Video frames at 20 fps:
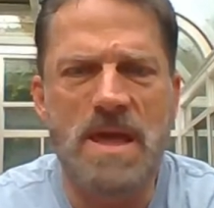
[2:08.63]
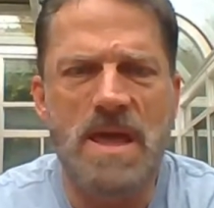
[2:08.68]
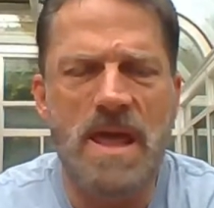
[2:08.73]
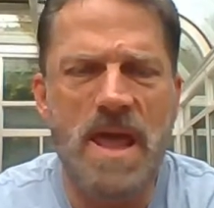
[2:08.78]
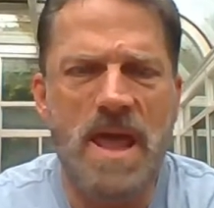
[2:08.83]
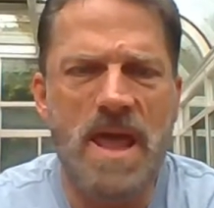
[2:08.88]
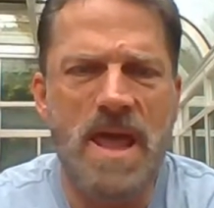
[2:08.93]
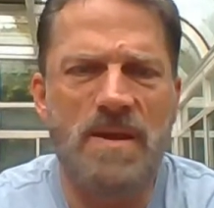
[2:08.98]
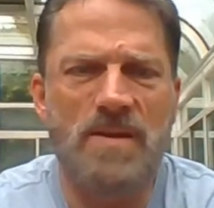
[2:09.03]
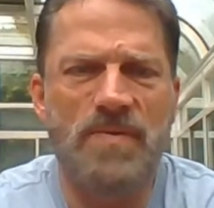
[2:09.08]

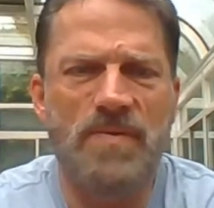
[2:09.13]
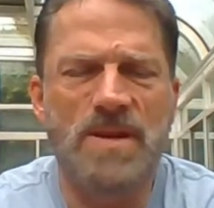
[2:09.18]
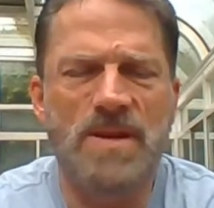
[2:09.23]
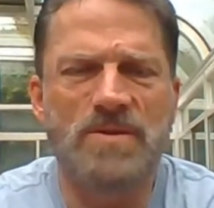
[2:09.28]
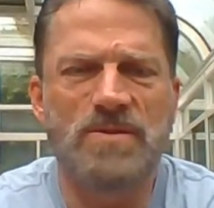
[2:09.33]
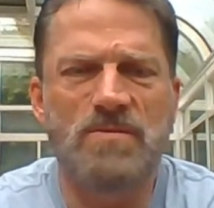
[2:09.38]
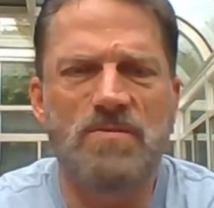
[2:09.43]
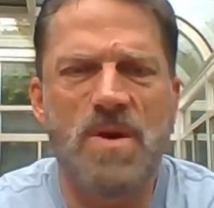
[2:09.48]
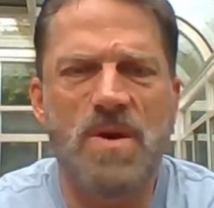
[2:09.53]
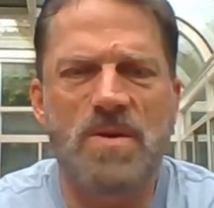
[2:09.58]
And
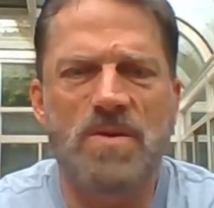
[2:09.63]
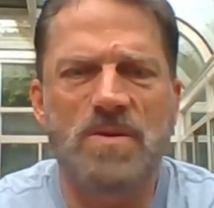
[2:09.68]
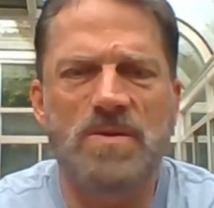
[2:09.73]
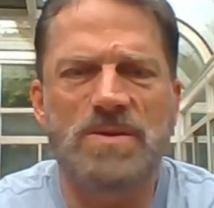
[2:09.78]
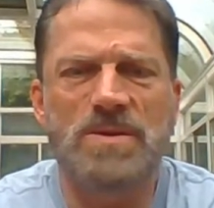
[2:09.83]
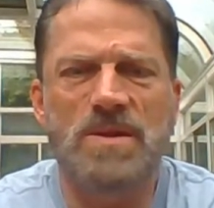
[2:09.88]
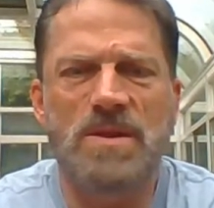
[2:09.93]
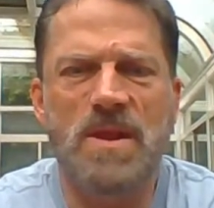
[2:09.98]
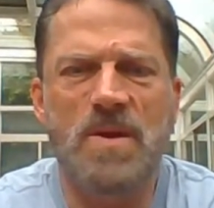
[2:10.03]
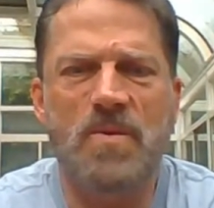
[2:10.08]
these are
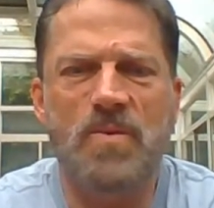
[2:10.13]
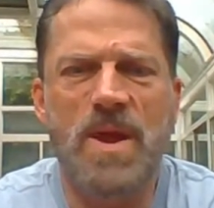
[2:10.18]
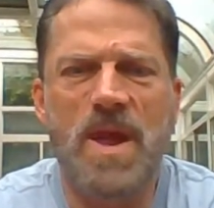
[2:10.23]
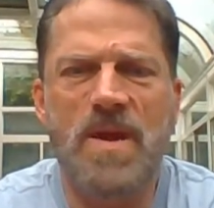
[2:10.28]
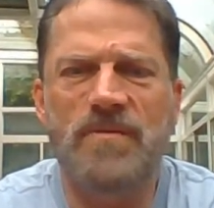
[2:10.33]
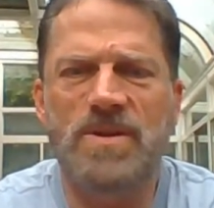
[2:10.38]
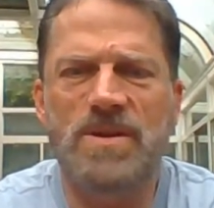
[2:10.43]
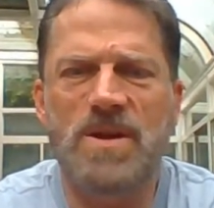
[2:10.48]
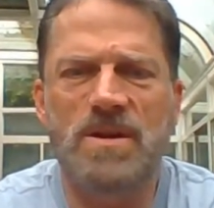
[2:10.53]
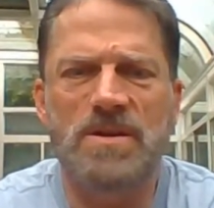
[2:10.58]
models that we
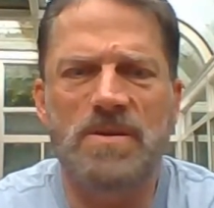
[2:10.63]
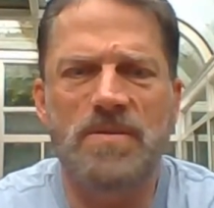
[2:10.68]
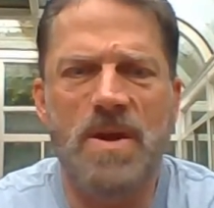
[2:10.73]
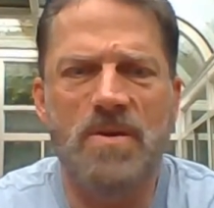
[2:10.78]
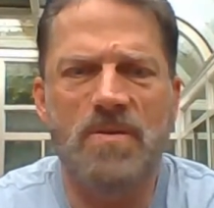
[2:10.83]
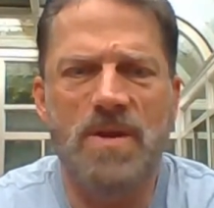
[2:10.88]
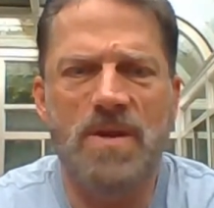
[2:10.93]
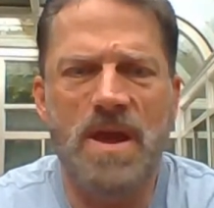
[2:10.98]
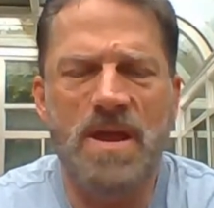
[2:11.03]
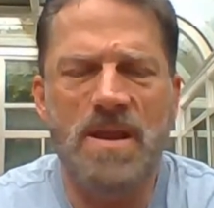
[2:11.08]
haven't talked
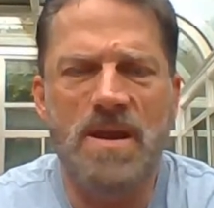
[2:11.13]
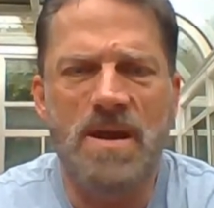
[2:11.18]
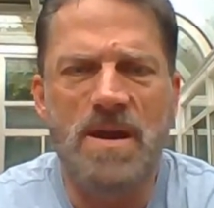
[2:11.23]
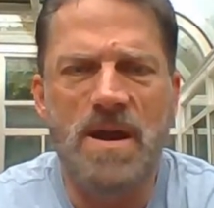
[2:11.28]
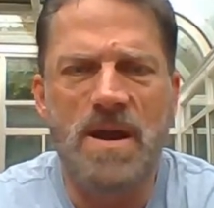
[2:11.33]
about yet.